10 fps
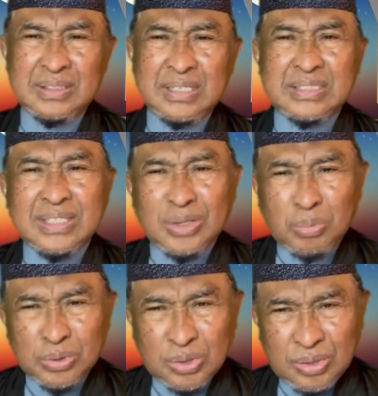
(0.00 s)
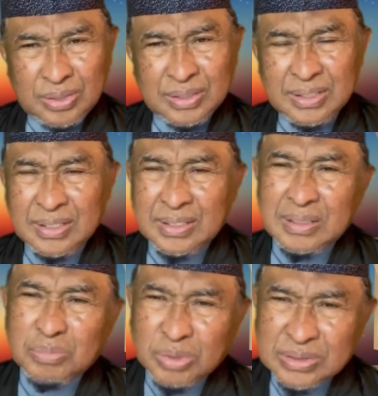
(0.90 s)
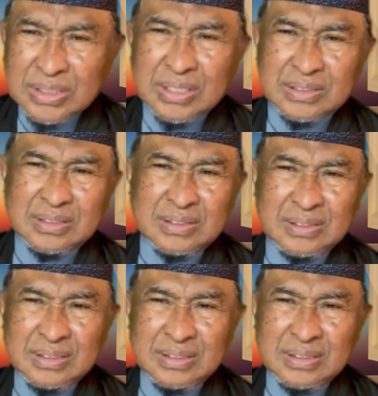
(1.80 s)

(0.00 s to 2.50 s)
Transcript: He said in Ramadan, he more generous.